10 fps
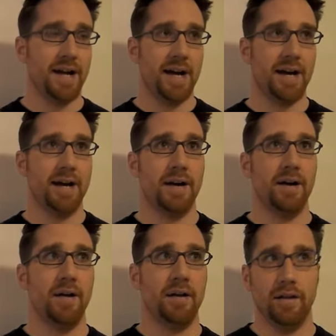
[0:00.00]

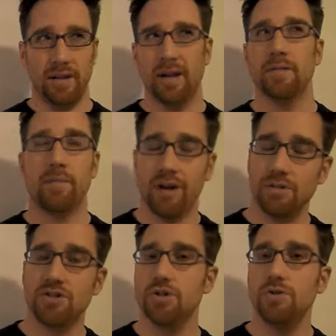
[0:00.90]

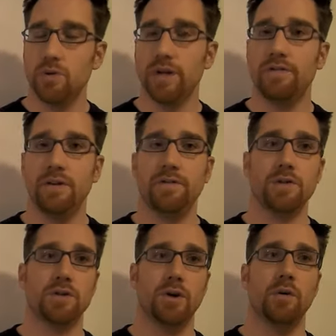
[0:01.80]
around June 25th or
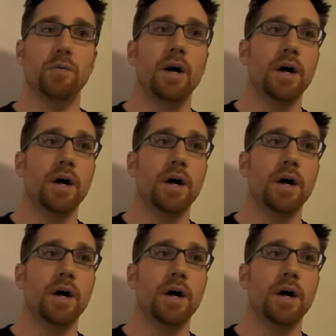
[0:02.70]
so,